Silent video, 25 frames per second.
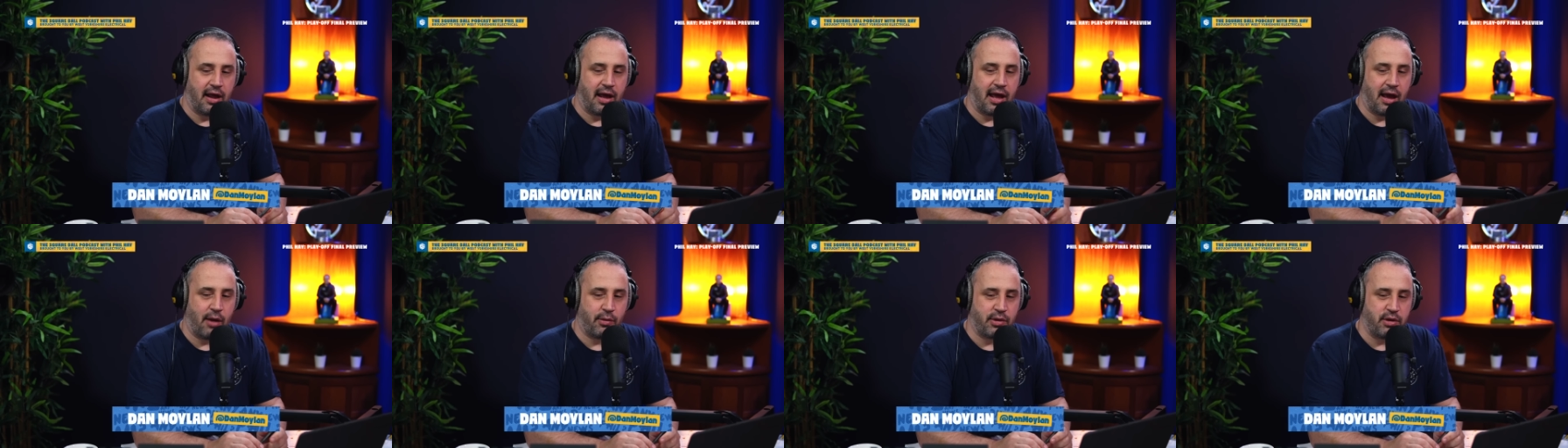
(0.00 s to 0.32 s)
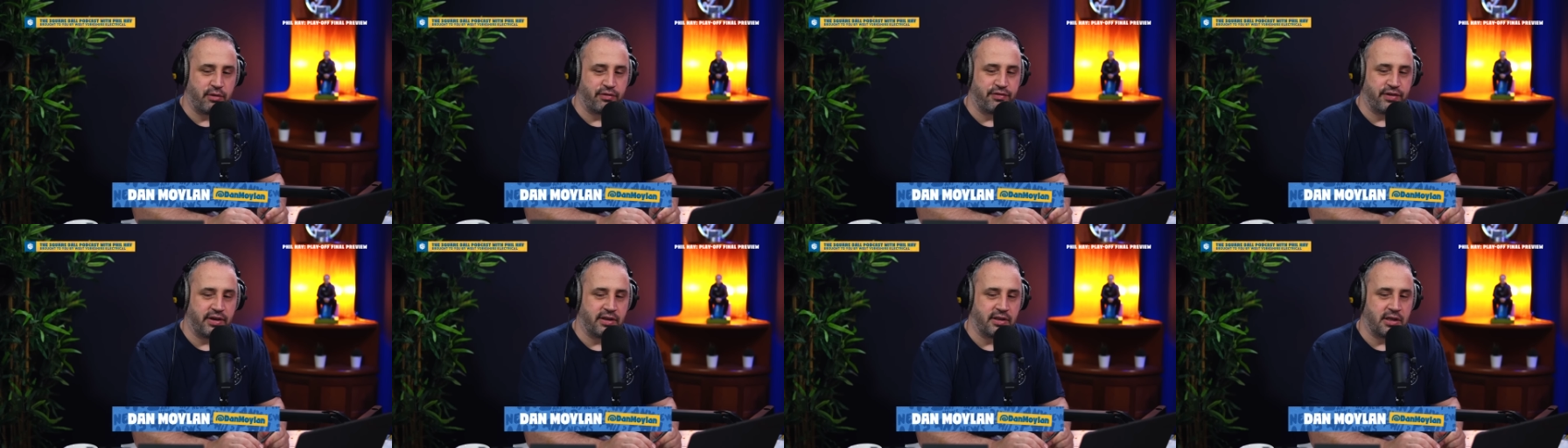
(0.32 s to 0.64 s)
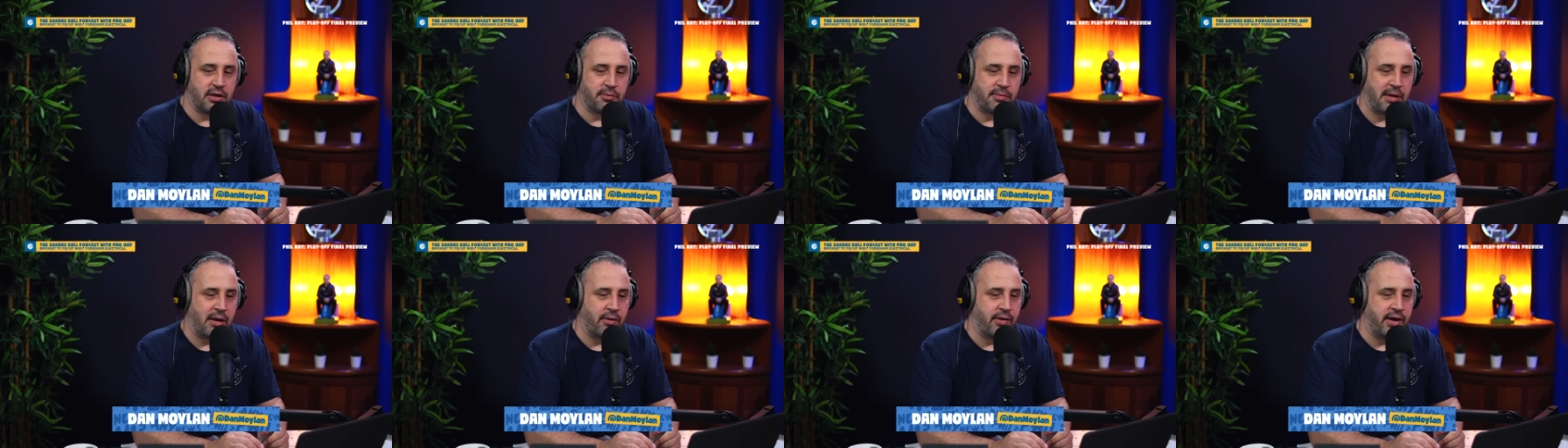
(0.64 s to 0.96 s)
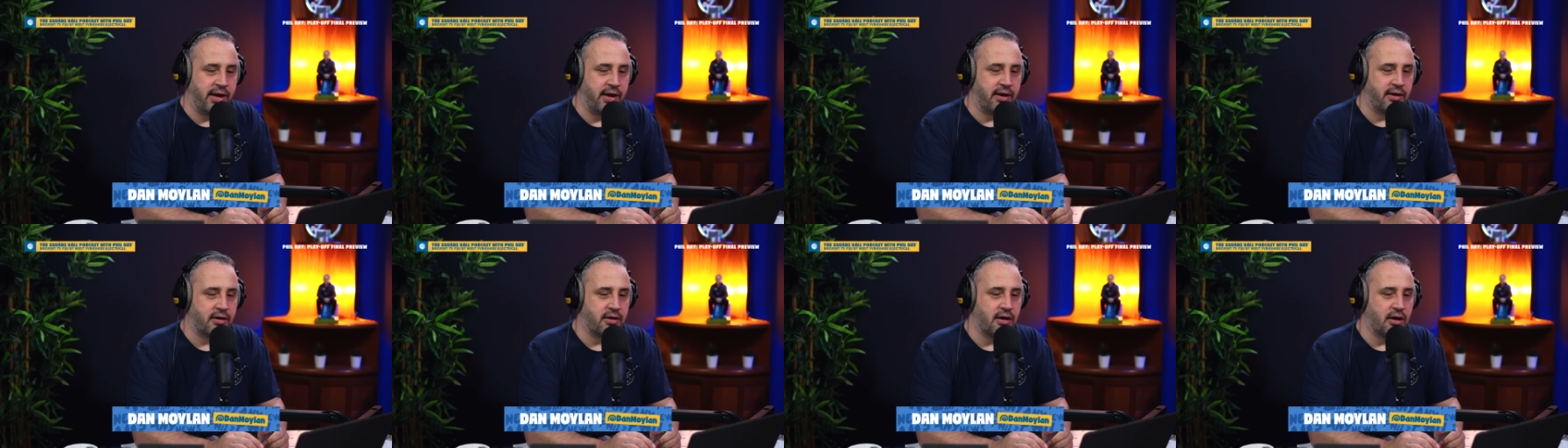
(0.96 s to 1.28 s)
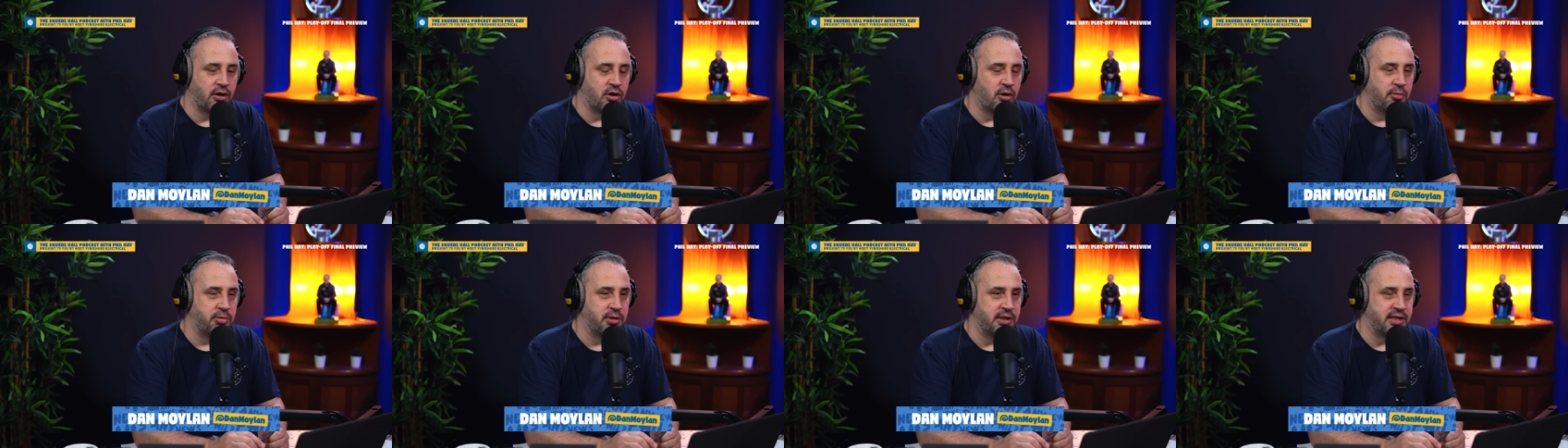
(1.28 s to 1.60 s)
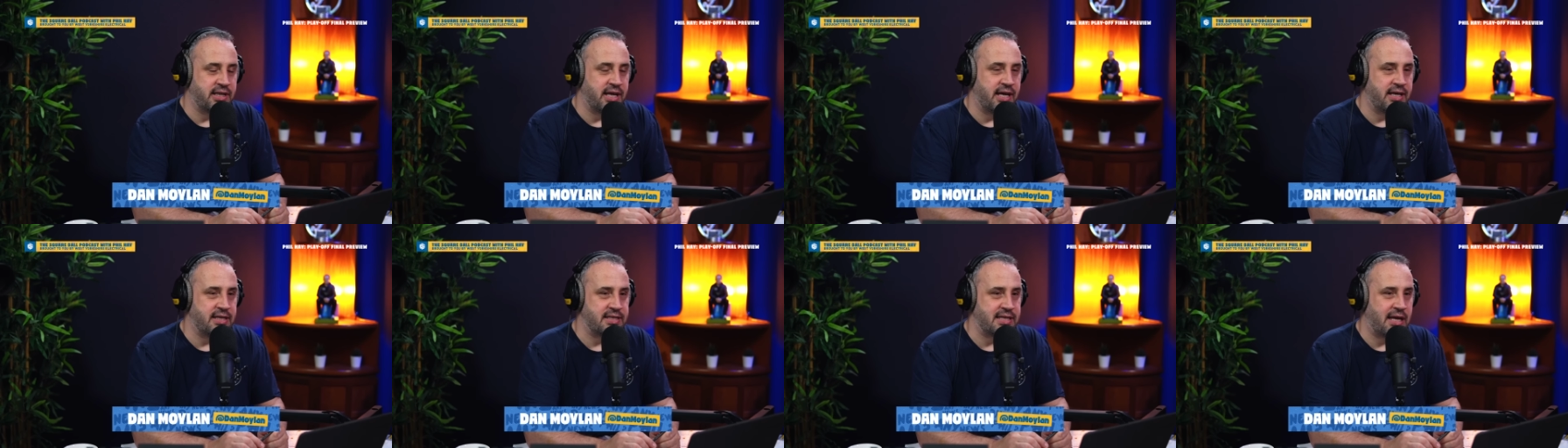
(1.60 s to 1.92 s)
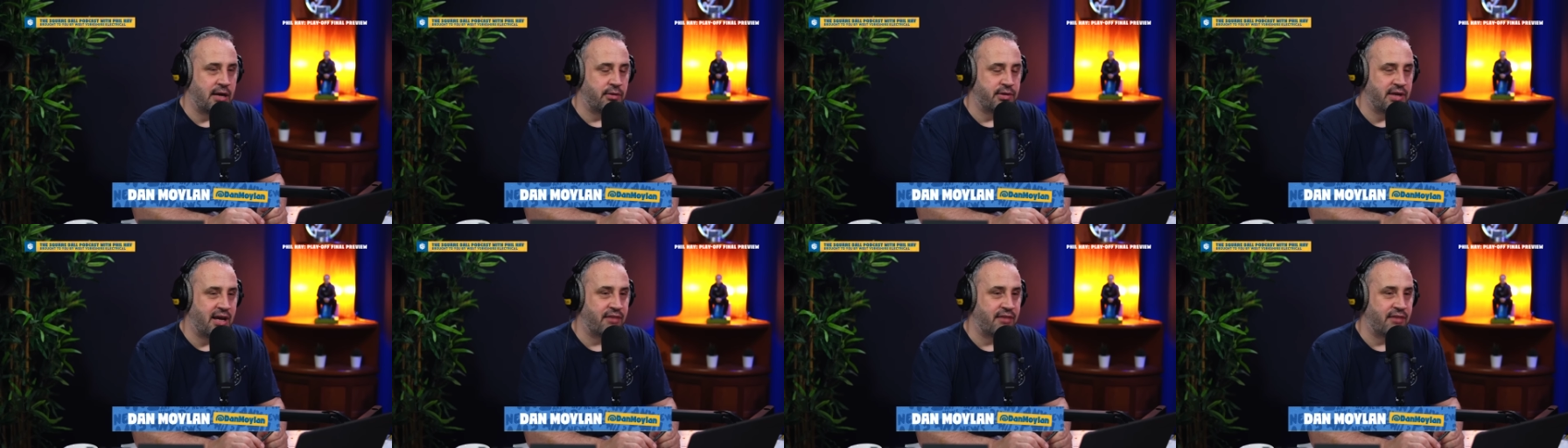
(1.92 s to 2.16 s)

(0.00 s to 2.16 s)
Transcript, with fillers: How are you feeling about it a, a couple of days out?